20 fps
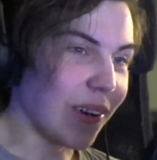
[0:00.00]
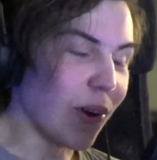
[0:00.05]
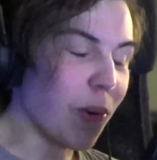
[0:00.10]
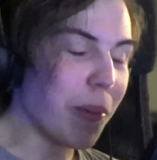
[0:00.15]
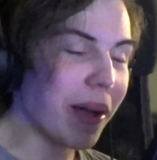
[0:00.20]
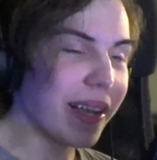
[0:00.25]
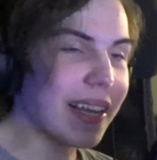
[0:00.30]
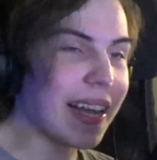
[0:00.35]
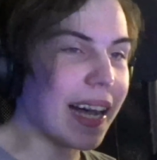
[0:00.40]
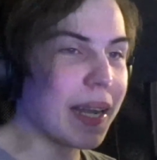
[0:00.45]

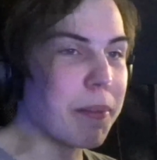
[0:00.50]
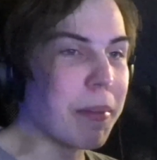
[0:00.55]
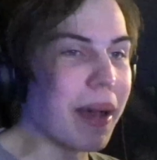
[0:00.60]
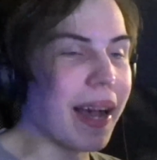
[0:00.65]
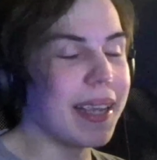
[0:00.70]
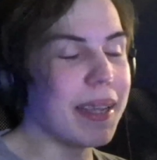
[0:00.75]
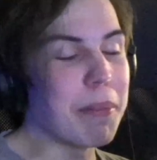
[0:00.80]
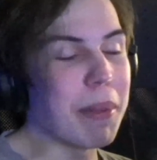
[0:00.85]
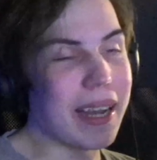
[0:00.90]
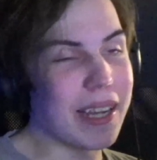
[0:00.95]
my god,
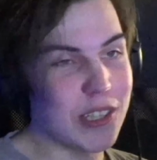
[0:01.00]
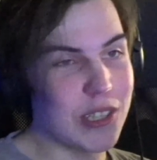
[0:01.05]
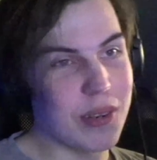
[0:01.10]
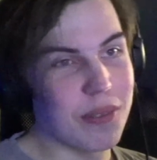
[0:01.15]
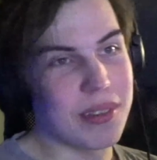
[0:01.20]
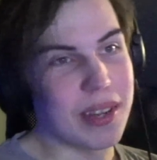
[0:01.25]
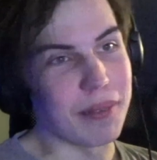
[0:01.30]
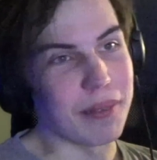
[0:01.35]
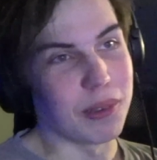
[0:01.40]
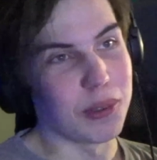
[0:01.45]
imagine
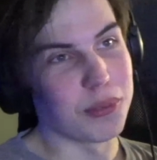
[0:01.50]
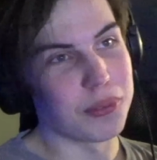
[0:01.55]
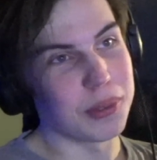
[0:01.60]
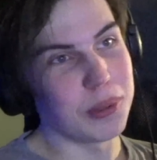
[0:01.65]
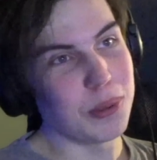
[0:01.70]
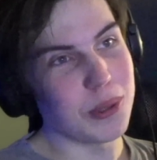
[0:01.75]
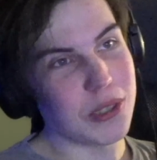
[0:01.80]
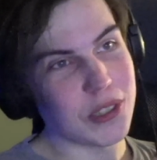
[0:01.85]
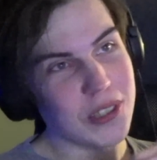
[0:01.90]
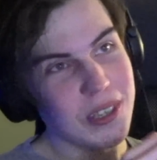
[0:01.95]
if devil
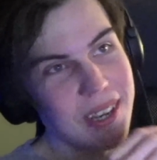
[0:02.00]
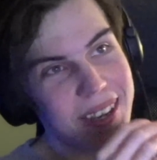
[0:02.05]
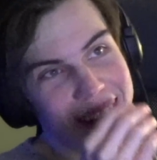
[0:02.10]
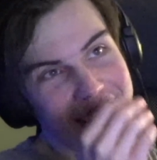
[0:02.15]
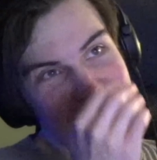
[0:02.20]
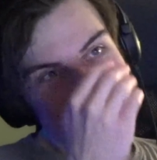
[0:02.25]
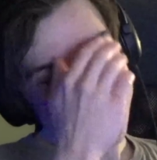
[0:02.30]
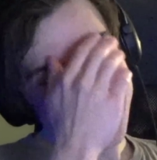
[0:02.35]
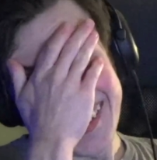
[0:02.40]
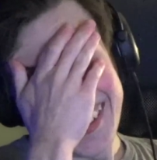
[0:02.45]
fruits
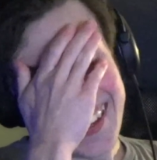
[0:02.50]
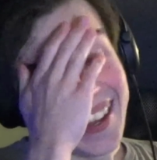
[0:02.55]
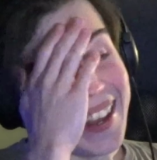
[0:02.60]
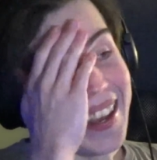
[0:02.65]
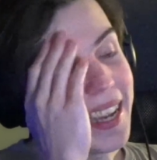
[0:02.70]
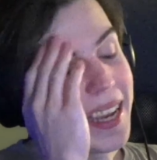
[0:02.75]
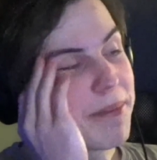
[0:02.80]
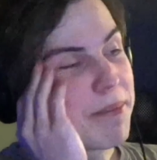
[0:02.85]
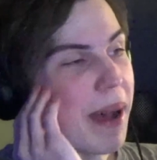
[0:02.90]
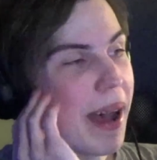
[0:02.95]

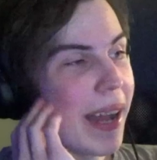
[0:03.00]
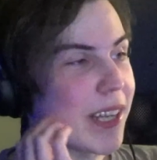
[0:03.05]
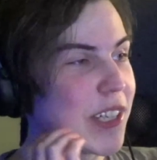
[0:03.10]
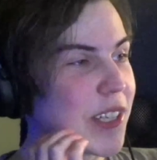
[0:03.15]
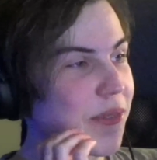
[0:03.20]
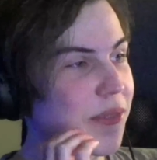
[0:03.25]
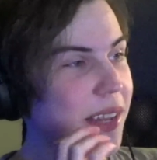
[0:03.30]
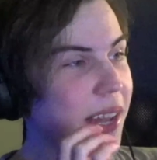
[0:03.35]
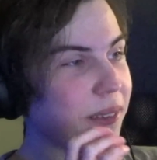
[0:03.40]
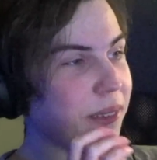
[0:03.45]

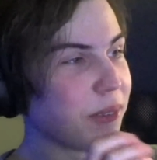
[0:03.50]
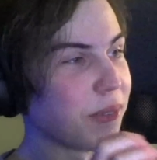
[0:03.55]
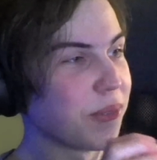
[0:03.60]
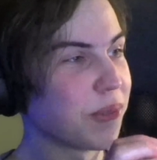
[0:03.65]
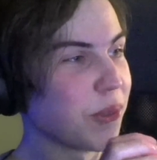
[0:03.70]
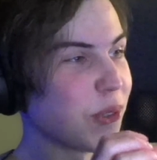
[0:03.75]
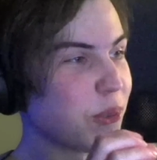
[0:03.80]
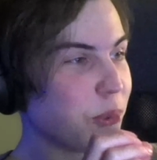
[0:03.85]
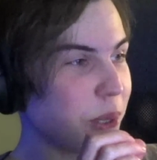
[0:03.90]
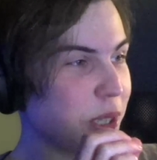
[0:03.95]

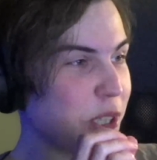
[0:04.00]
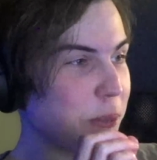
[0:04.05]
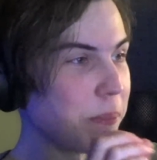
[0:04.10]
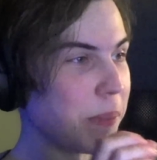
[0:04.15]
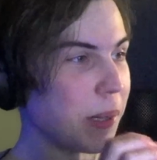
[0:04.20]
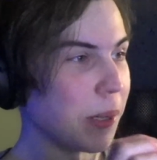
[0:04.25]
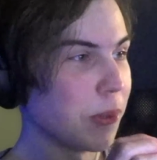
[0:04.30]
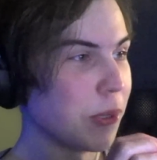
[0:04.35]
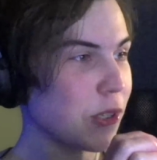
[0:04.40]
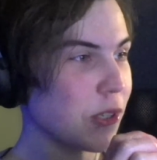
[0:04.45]
were
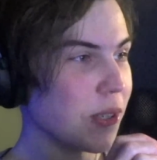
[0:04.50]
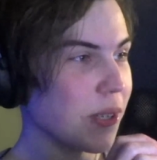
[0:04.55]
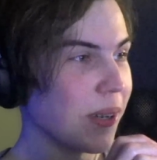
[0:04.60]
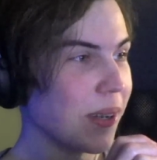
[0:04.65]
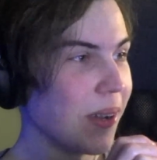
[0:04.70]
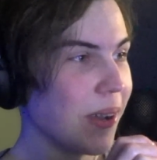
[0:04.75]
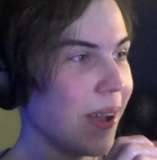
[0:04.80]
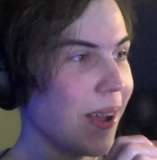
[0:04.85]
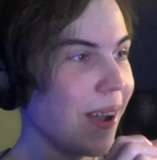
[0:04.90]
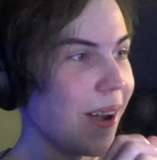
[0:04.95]
supposed...
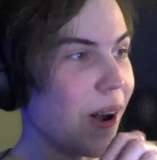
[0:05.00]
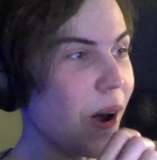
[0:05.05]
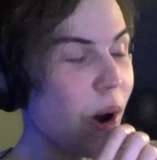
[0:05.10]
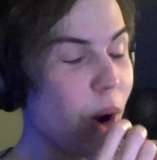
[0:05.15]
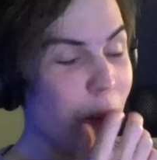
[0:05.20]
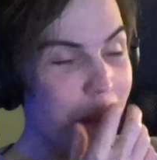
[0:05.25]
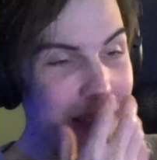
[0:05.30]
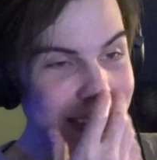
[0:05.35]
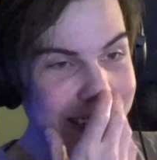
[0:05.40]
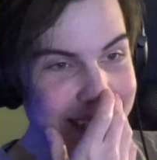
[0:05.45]

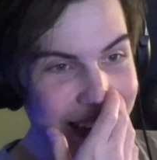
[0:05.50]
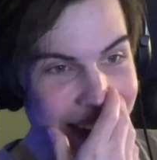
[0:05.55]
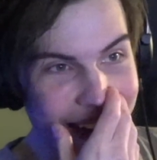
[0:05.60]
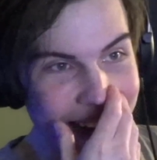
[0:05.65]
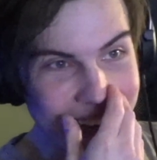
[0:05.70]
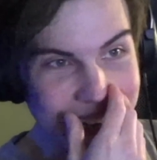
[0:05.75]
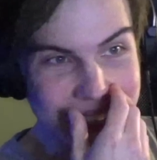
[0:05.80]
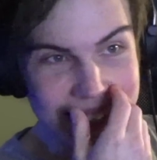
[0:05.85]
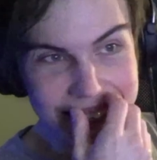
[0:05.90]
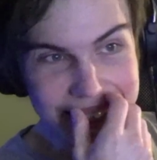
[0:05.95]
Oh my
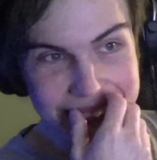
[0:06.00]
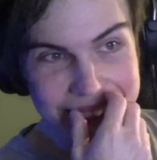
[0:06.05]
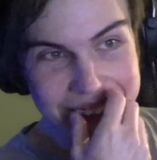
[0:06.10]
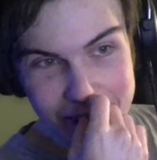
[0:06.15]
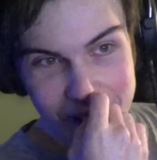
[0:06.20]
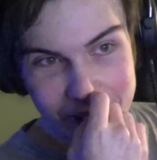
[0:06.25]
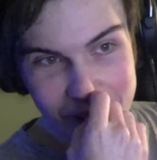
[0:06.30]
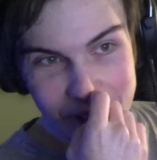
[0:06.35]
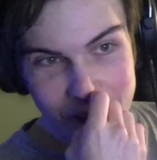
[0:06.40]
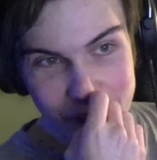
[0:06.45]
god!
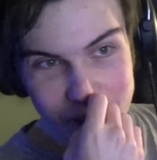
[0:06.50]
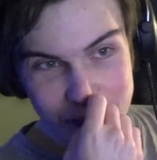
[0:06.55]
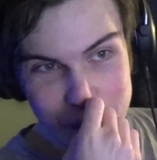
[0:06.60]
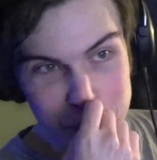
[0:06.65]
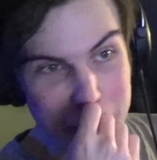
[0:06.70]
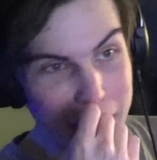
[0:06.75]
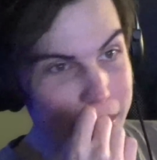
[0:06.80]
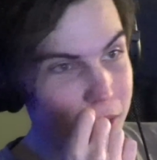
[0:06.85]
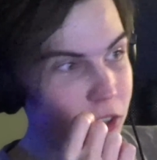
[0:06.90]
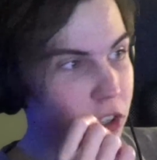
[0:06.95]

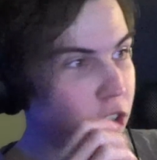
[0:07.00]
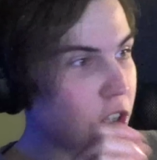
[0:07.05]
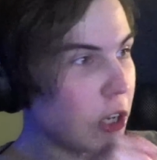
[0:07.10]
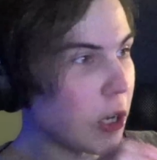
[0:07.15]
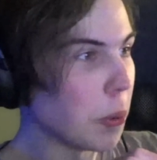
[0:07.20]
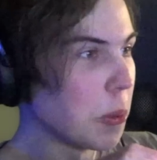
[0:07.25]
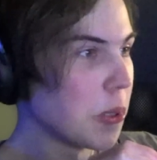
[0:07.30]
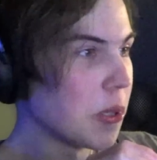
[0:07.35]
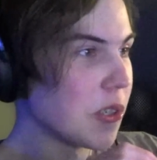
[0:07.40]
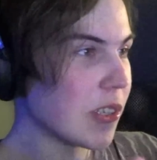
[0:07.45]
Because
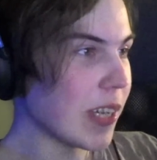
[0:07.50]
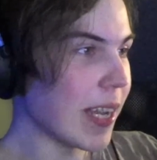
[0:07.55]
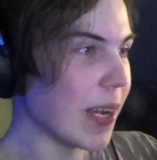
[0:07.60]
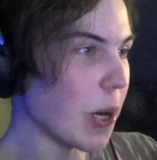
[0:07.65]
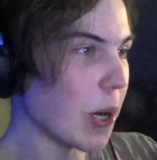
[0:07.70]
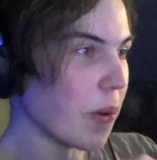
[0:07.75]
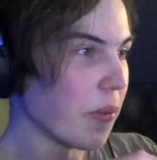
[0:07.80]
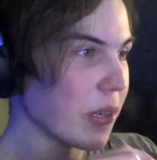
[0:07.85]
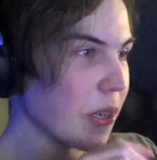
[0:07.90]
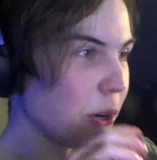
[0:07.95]
zones take
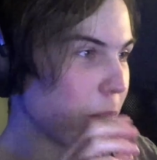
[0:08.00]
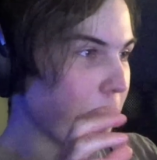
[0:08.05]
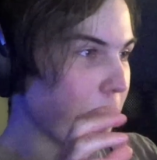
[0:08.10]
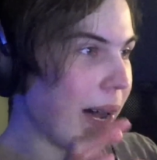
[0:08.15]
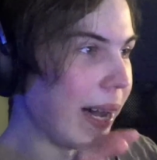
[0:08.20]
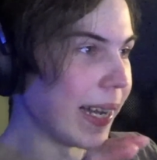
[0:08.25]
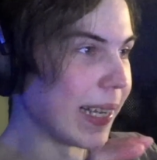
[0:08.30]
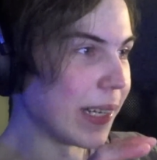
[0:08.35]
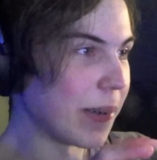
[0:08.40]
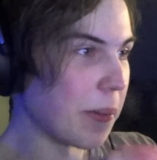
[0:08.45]
over your
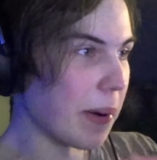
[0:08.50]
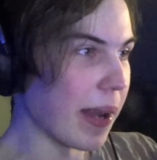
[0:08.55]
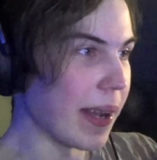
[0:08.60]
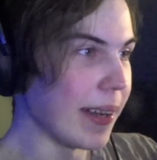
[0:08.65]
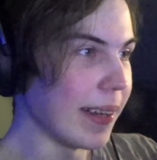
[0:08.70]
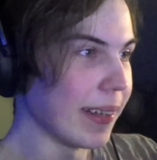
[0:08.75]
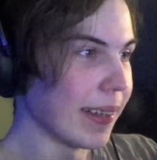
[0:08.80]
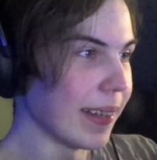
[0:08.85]
mind, right?